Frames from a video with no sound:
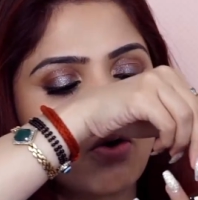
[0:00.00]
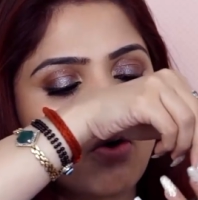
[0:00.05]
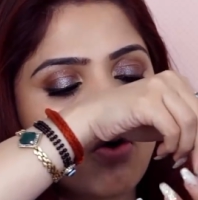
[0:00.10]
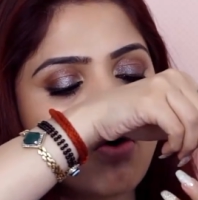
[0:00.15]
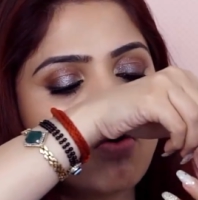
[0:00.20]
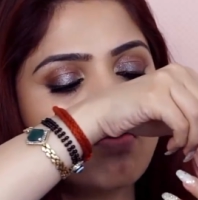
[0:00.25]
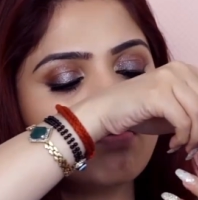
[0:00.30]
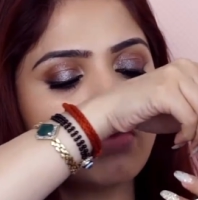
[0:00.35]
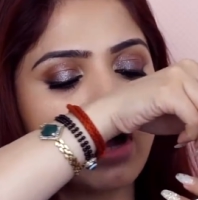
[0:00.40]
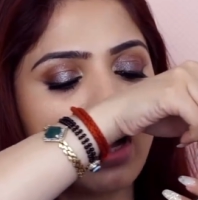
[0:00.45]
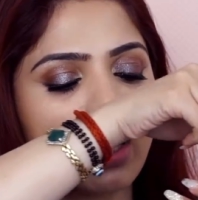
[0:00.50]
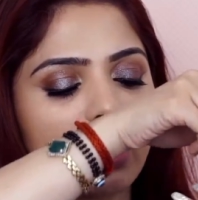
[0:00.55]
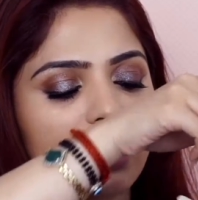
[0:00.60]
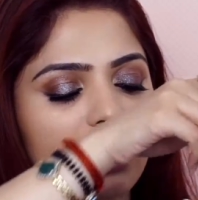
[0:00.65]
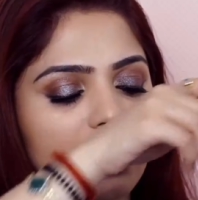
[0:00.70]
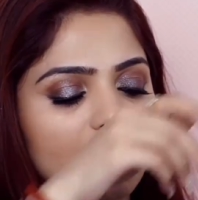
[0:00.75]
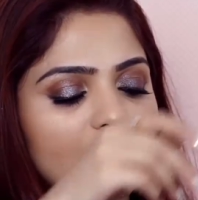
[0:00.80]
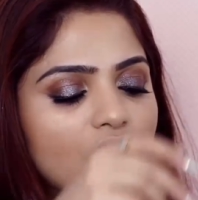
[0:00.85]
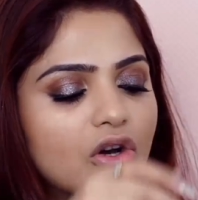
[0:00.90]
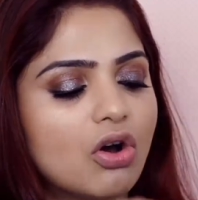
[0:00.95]
oh my
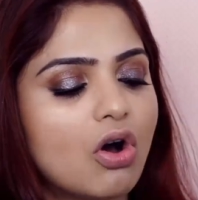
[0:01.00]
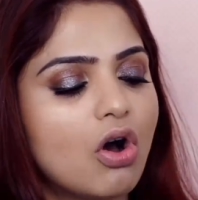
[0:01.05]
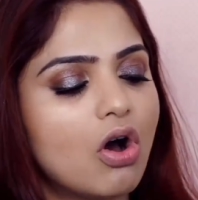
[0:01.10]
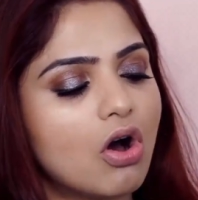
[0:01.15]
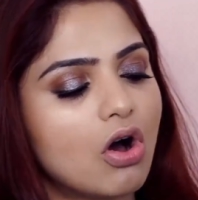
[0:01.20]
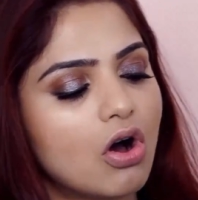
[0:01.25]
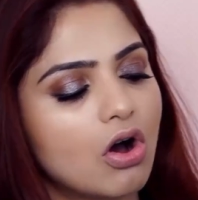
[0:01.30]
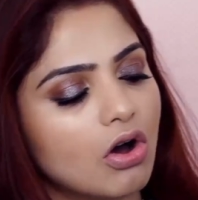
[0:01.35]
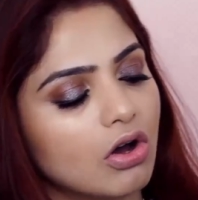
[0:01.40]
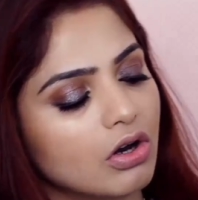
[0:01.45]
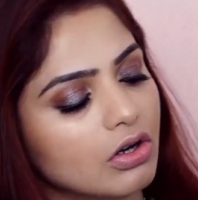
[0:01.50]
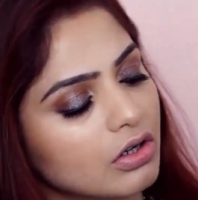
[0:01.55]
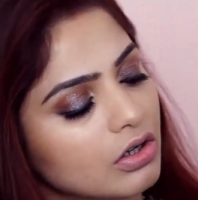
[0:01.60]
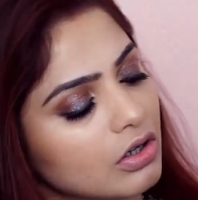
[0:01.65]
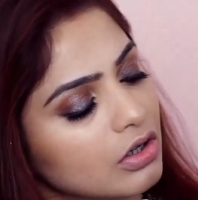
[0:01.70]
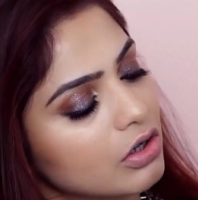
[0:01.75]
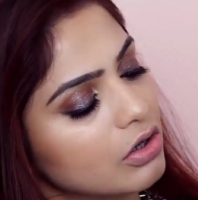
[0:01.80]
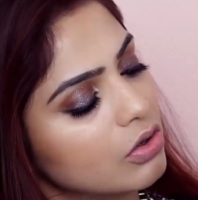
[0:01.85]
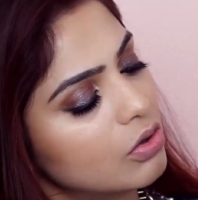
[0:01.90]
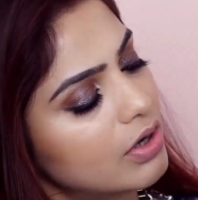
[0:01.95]
god,
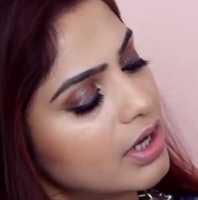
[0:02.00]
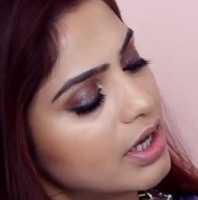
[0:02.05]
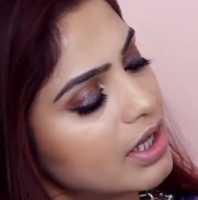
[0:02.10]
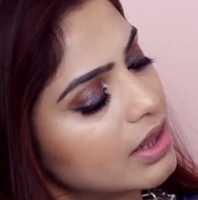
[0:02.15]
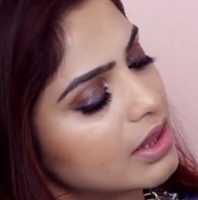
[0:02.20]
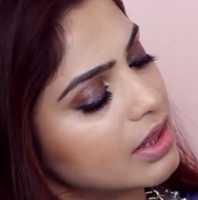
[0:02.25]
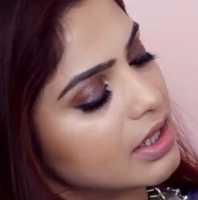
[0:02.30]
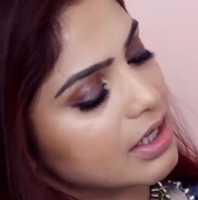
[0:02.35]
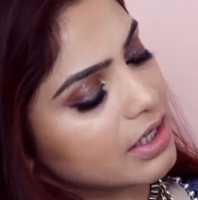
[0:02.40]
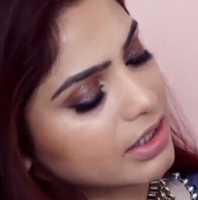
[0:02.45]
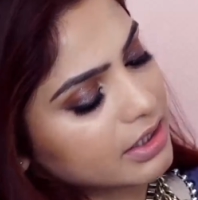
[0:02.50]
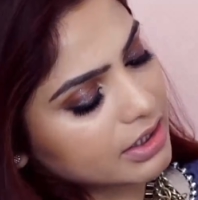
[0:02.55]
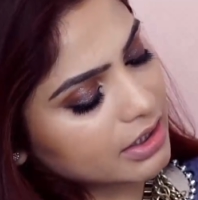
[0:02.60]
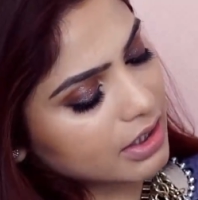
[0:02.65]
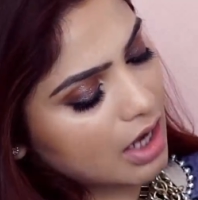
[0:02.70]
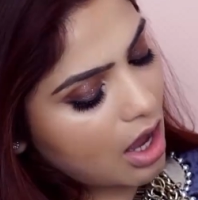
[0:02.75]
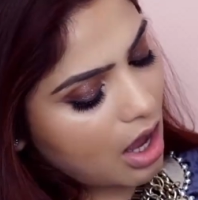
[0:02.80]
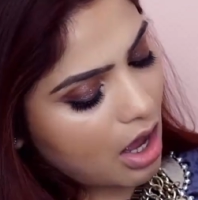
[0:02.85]
look at this.